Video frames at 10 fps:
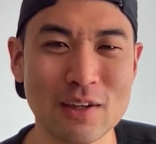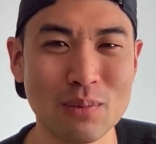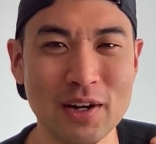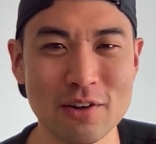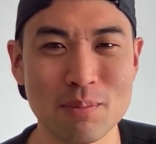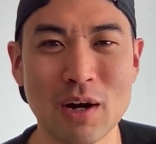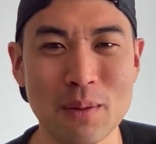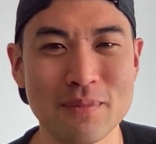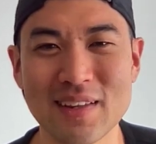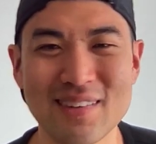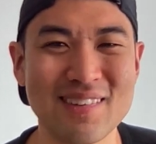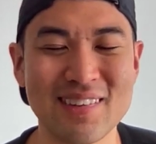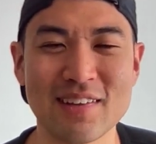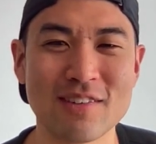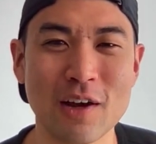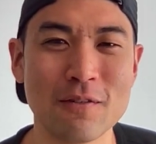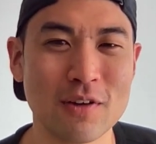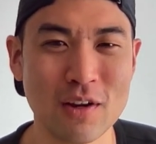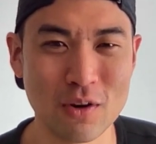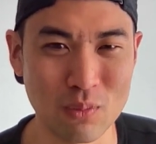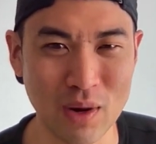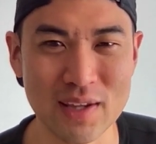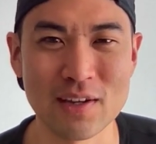you want your problems instantly solved right